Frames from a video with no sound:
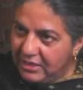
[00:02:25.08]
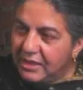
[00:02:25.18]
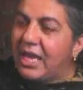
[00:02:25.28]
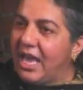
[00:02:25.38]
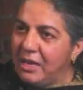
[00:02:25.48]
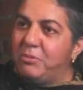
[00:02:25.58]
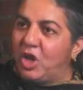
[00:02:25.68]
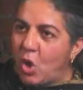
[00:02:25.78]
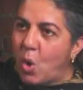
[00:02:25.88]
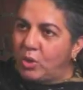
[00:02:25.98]
They can be
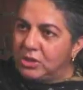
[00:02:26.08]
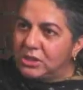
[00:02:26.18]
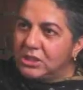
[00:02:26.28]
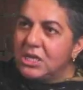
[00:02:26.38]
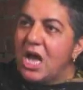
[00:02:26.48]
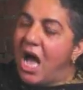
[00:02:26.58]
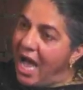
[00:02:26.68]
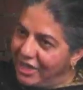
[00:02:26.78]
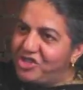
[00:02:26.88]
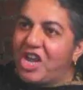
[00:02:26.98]
called
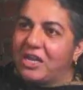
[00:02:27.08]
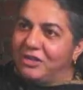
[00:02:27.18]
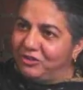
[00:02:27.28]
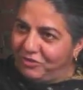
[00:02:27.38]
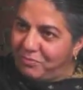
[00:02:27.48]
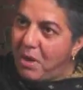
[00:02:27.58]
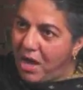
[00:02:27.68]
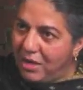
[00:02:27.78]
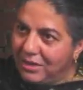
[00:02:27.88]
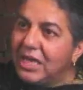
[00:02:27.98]
hijackers of
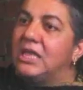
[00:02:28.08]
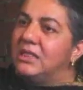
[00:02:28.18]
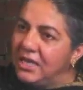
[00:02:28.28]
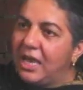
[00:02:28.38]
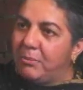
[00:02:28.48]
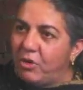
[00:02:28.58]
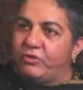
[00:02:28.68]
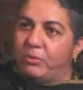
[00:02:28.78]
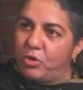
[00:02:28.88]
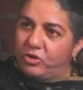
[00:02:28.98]
power in the name
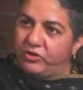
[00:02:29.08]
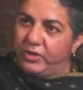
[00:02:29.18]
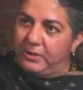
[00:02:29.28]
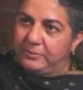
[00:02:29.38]
of democracy.